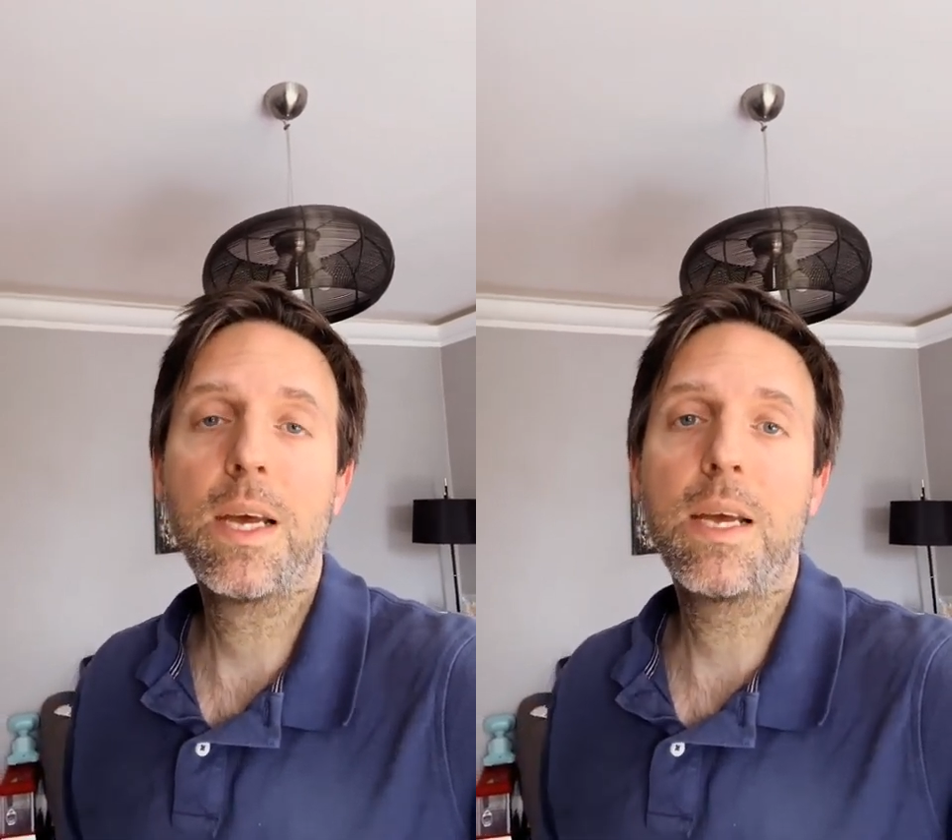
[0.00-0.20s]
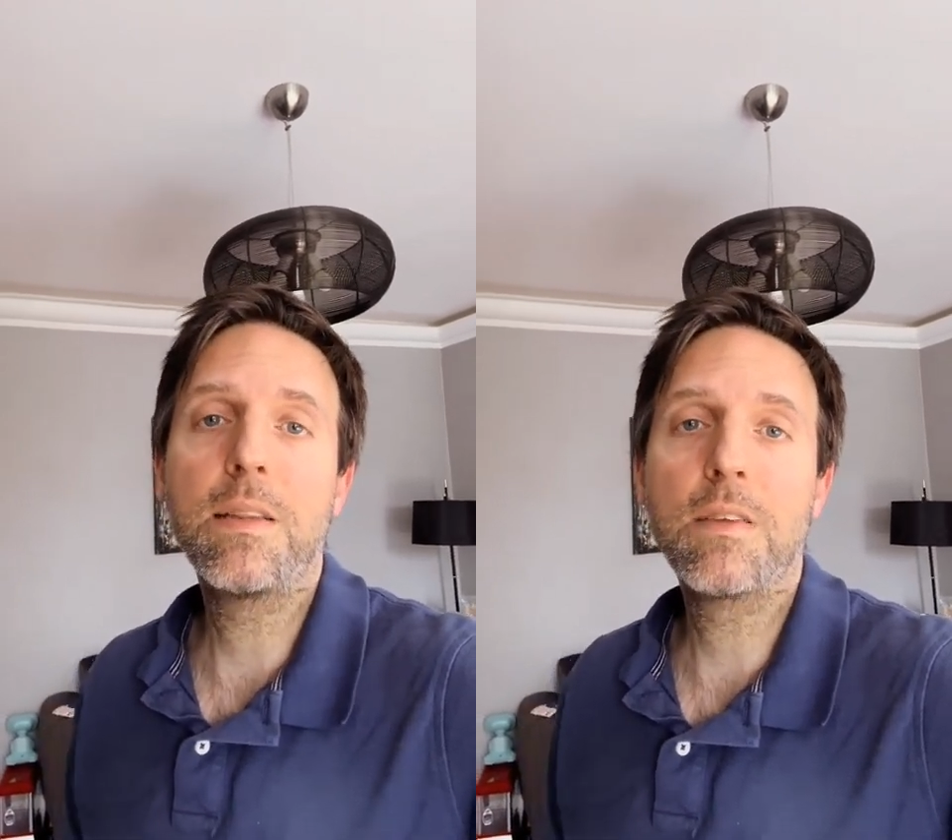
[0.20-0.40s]

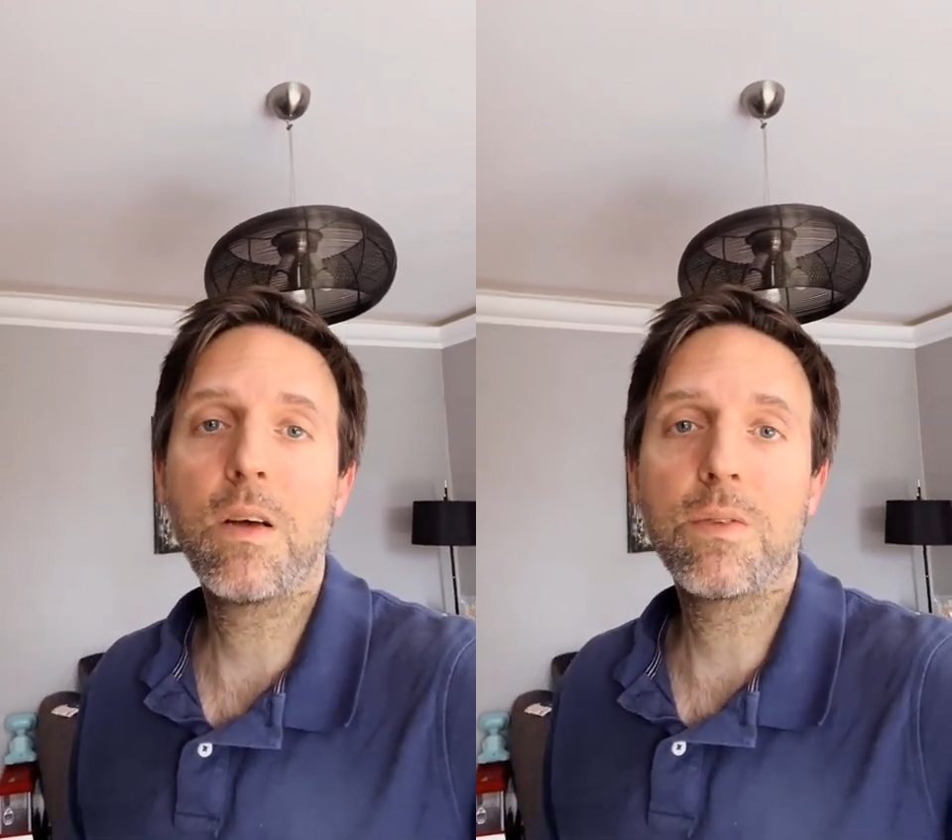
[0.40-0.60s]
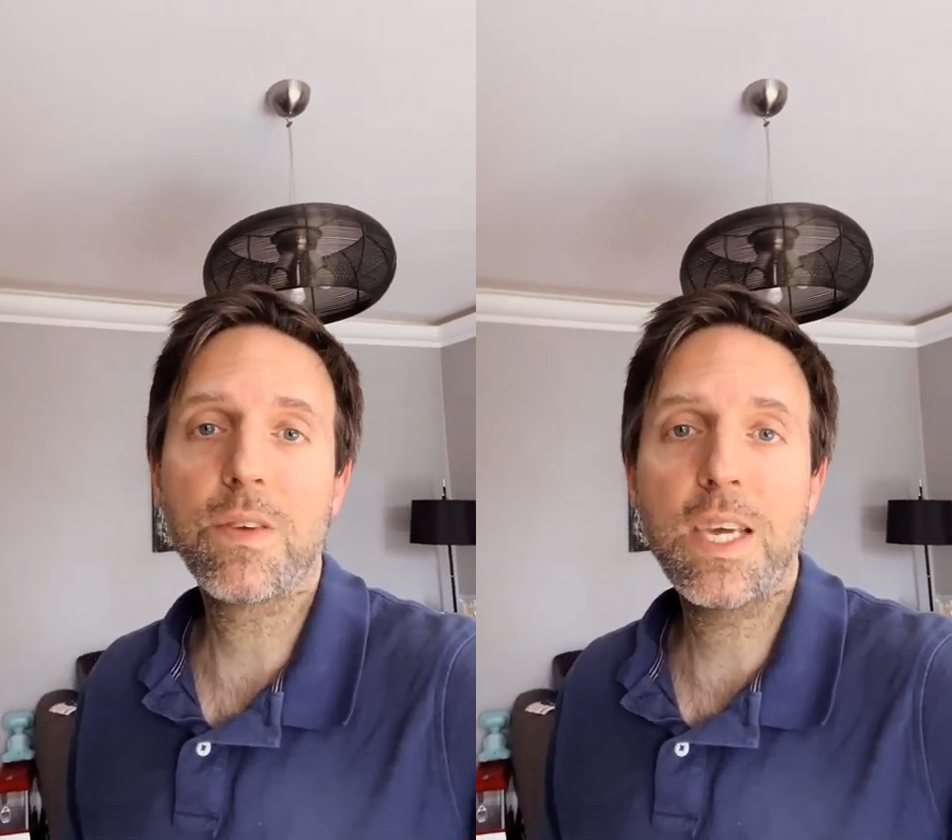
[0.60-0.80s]
in
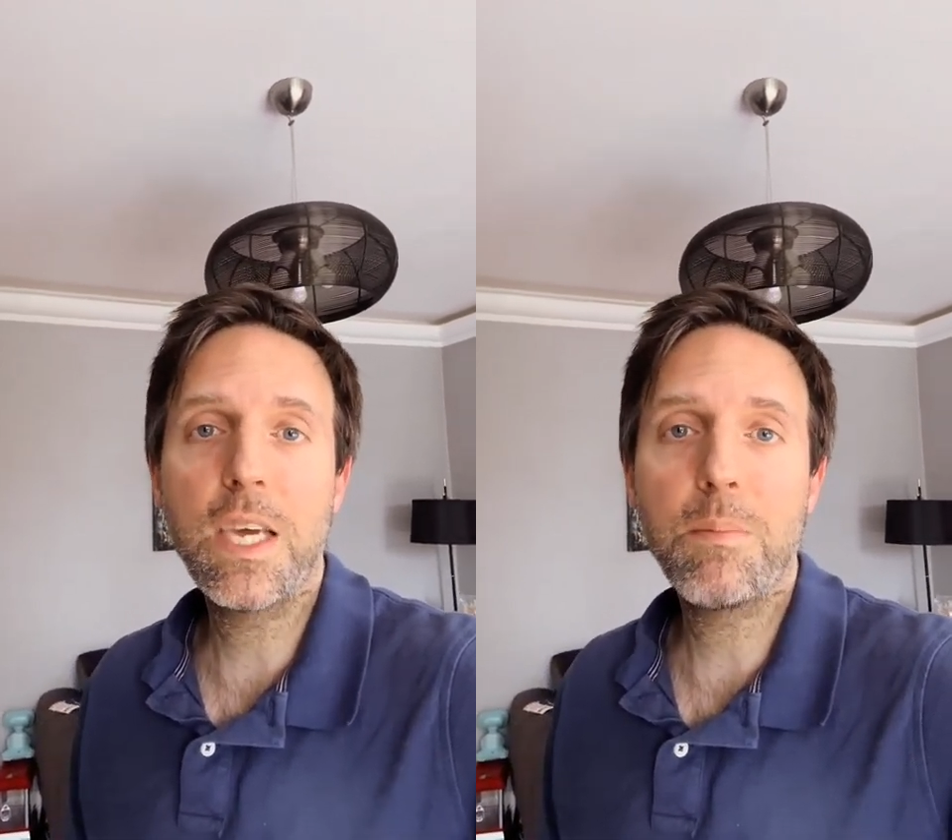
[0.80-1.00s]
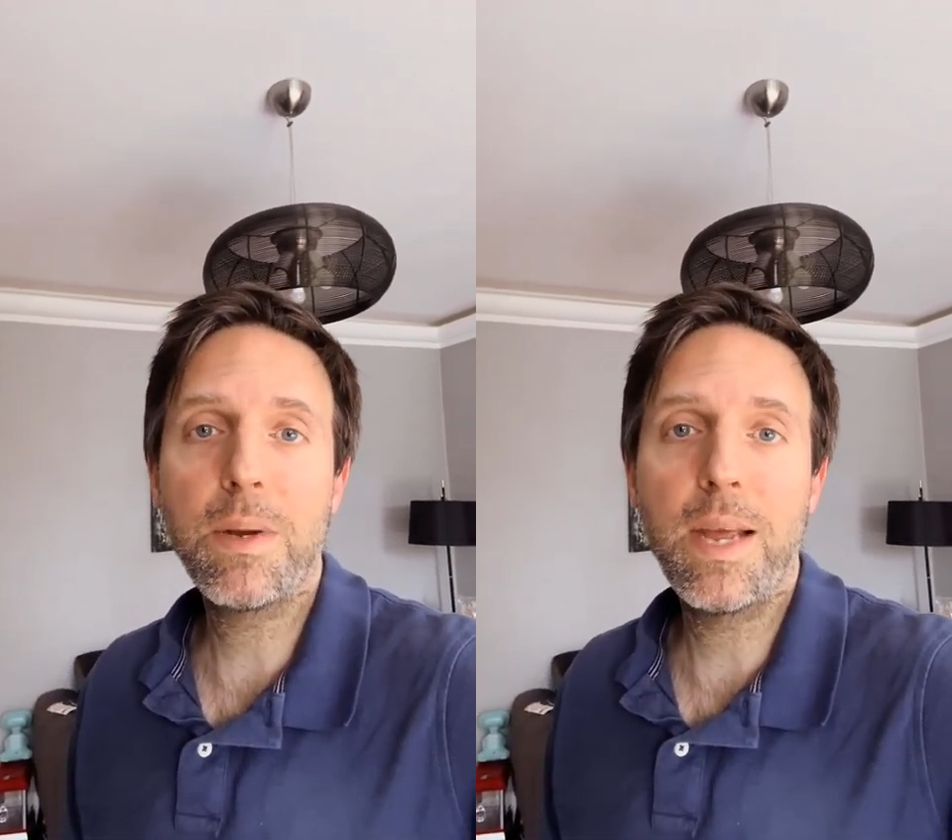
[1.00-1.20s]
terms of
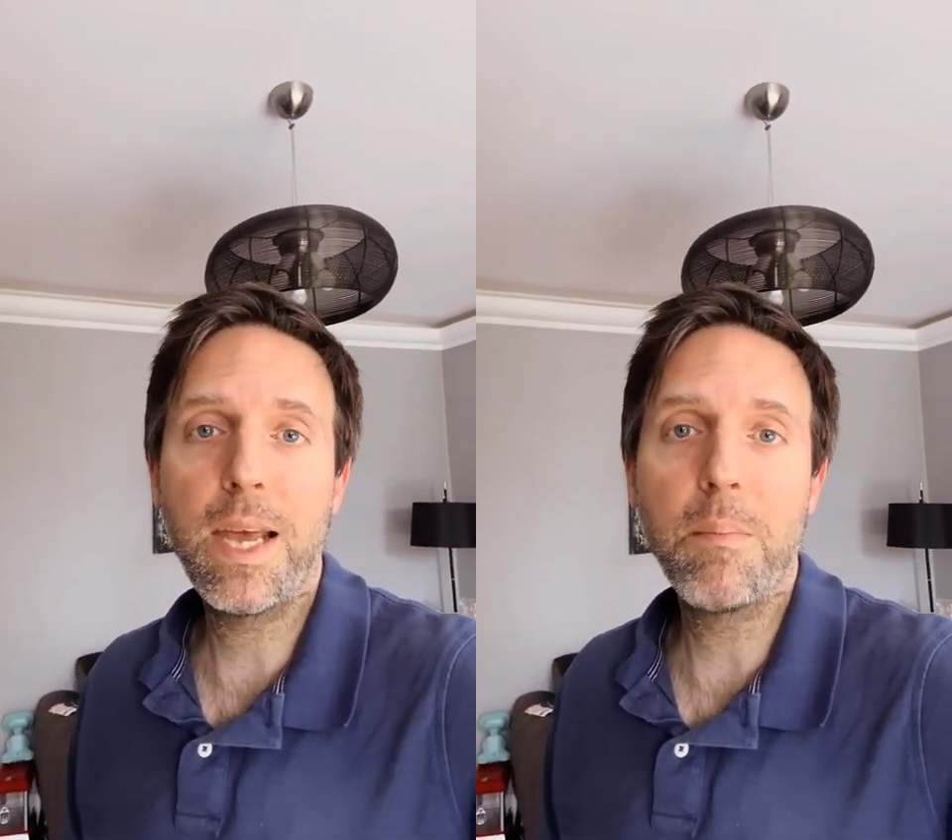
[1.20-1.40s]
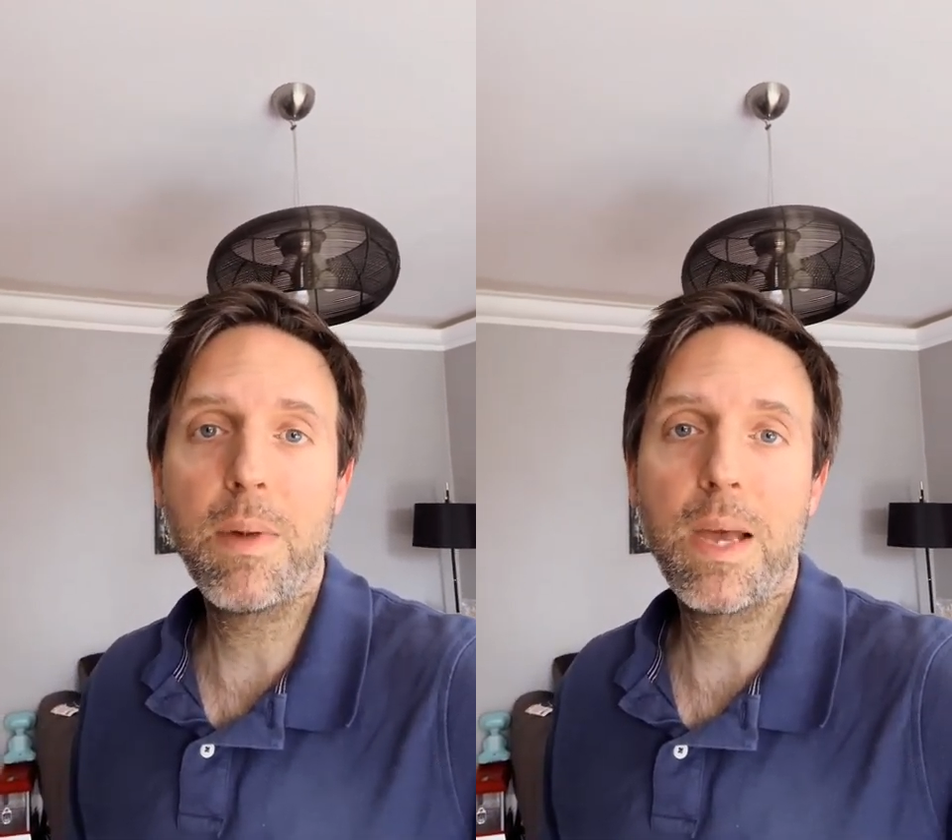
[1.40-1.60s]
keeping
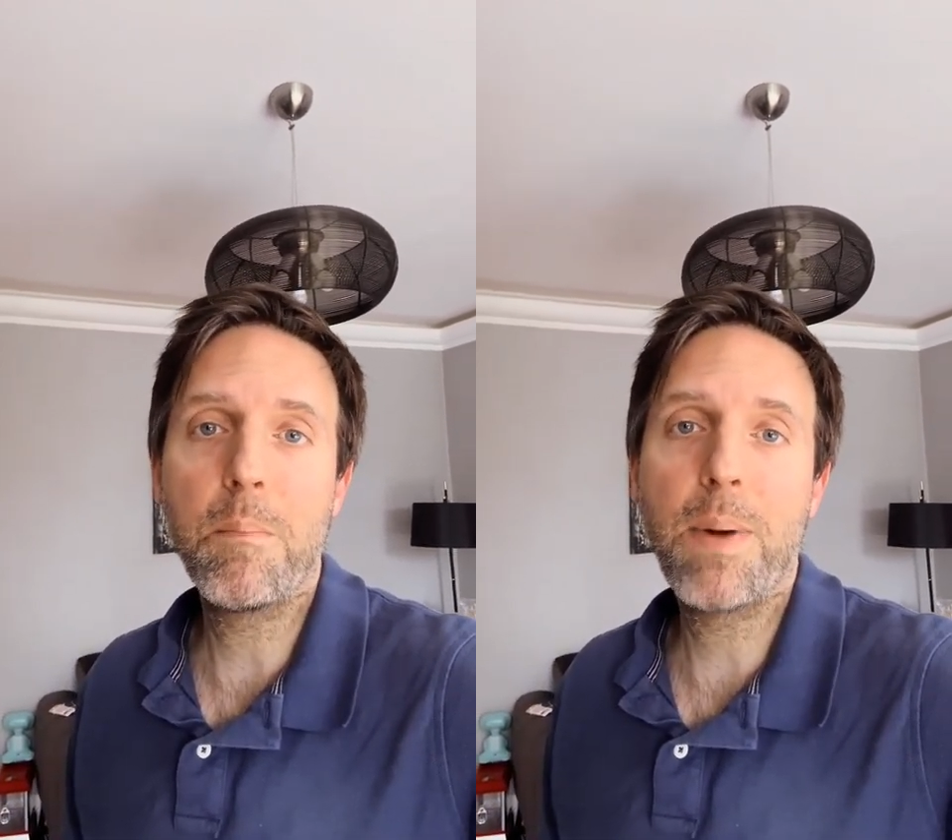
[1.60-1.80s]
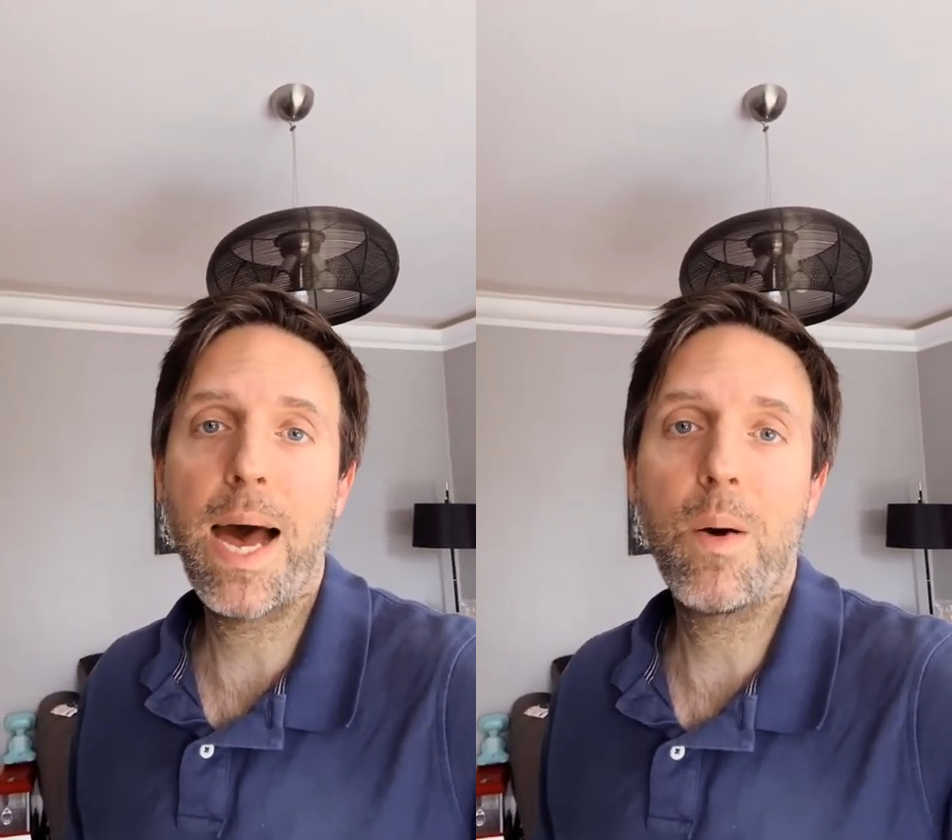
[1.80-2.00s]
him in
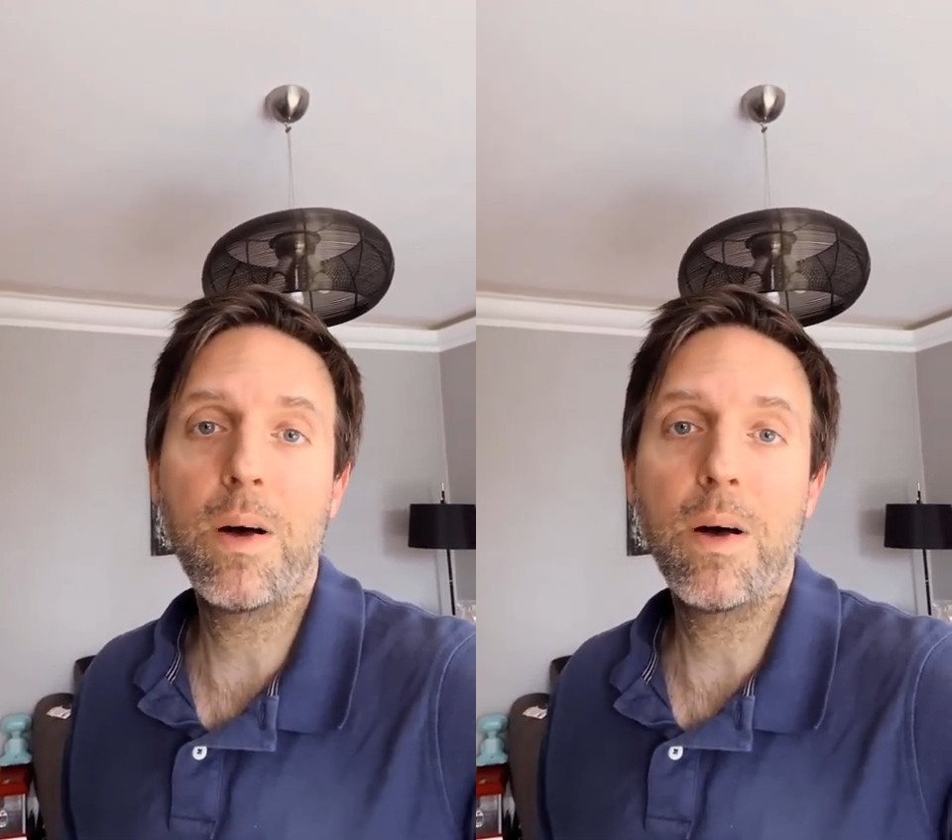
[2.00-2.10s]
power,